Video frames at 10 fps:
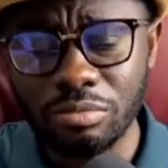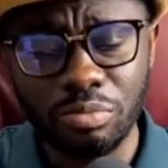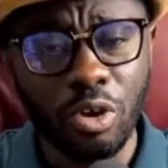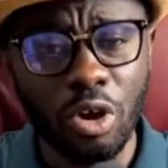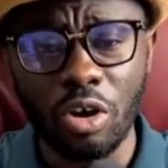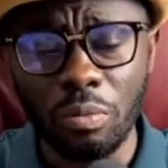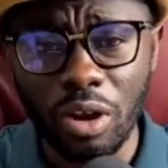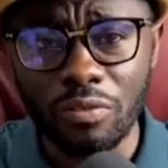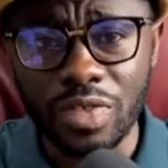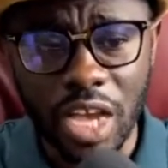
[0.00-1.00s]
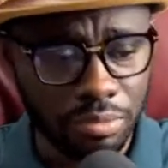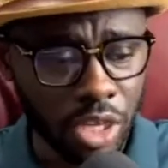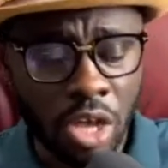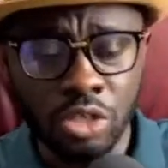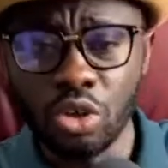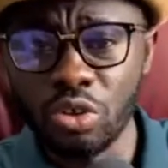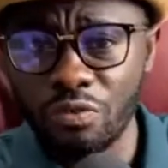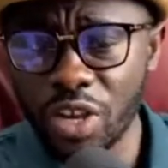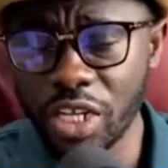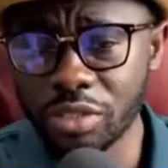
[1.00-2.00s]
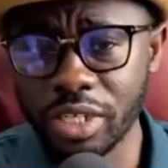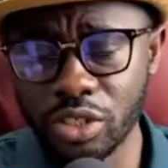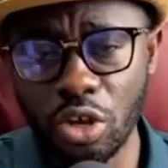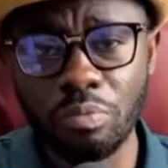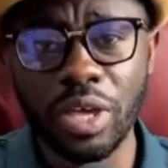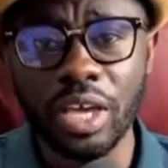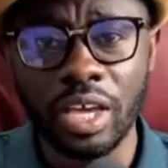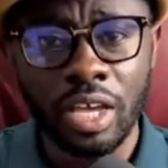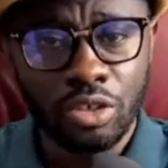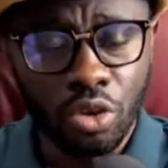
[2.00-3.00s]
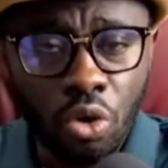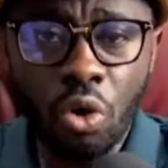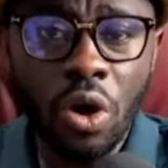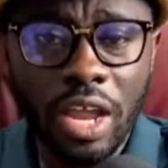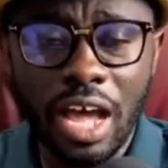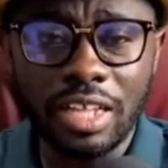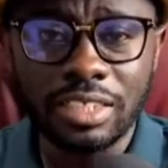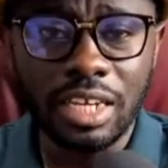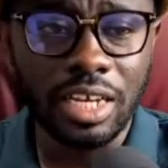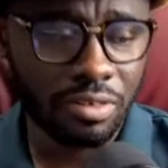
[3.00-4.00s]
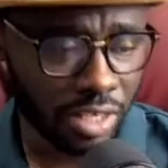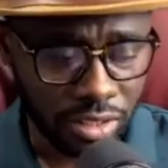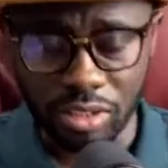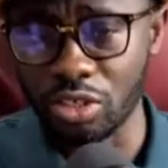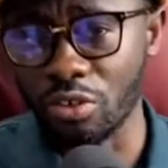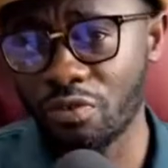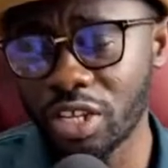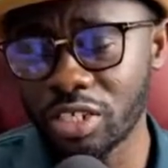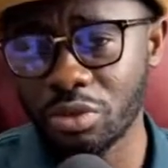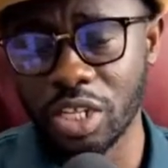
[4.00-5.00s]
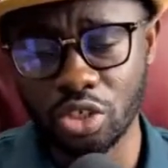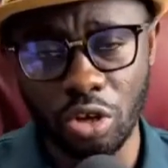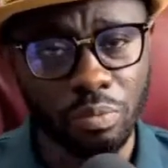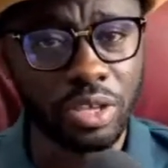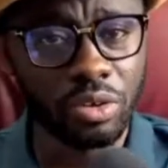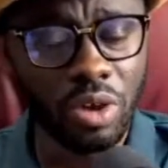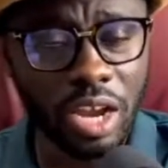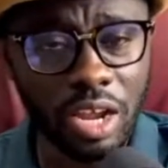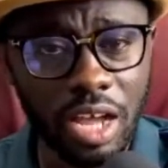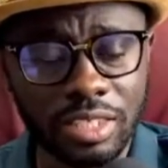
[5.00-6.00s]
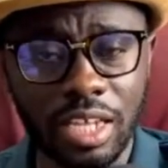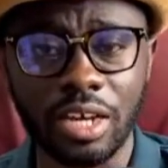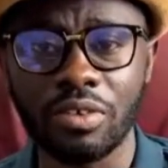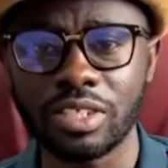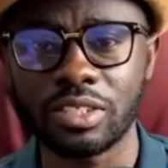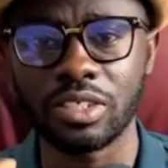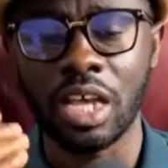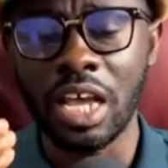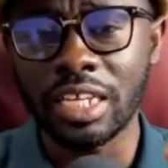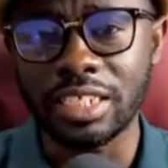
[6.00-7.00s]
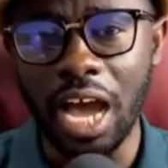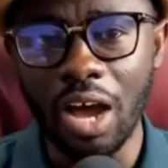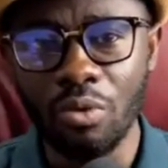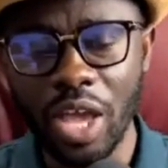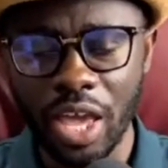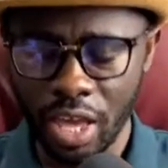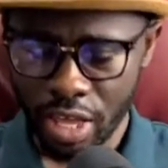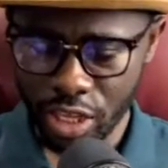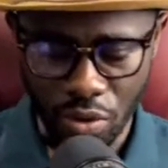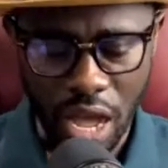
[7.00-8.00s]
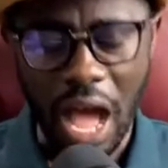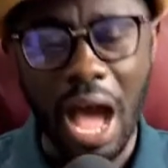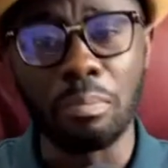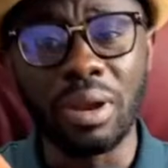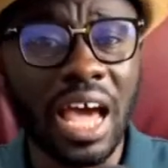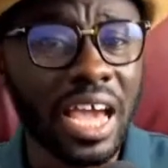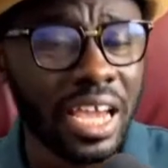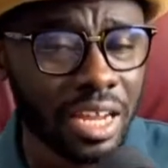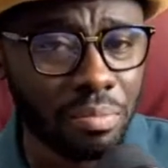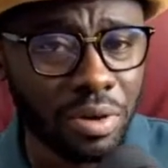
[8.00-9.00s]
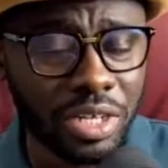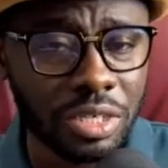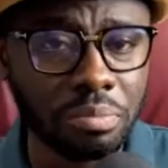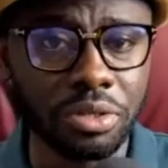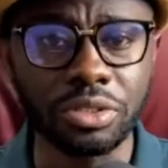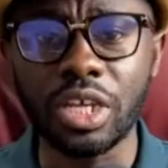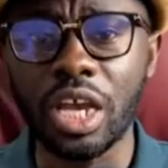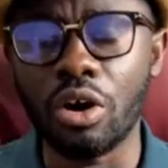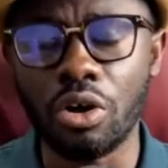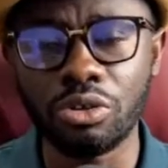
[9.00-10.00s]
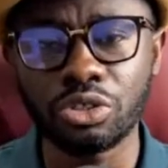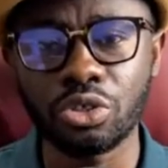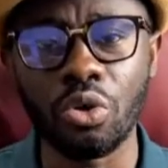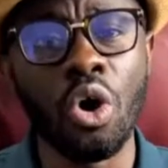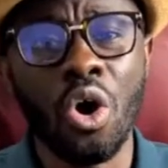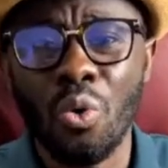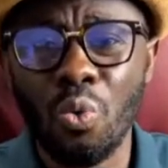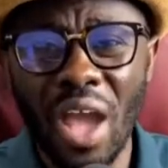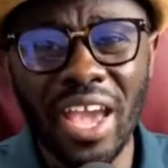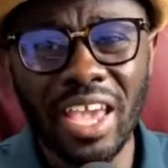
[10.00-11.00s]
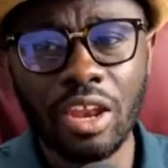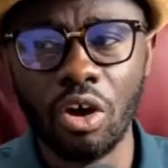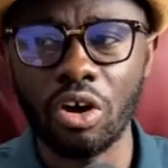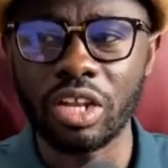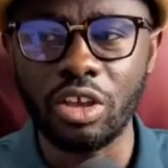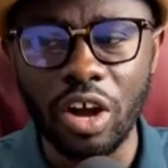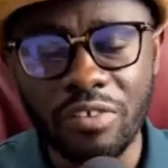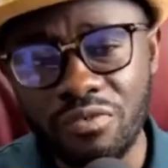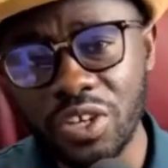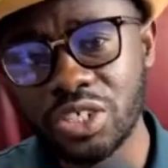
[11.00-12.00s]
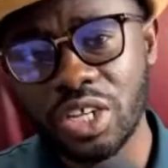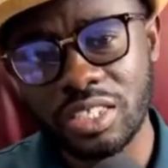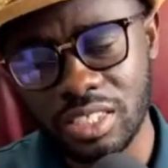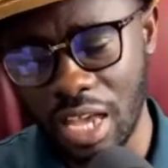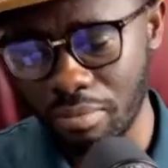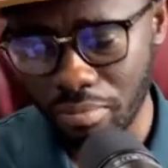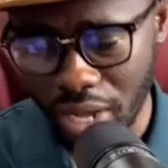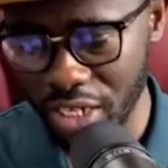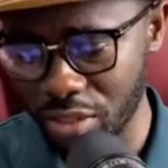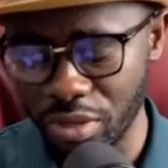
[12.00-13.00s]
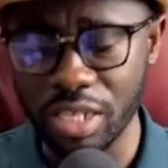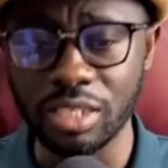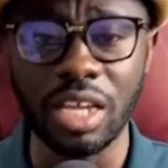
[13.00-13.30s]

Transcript: a couple of times. So you finish with a topic, you go and answer the questions. You finish with a topic, you go and answer the questions. That way you are applying the principles and also working on your efficient time management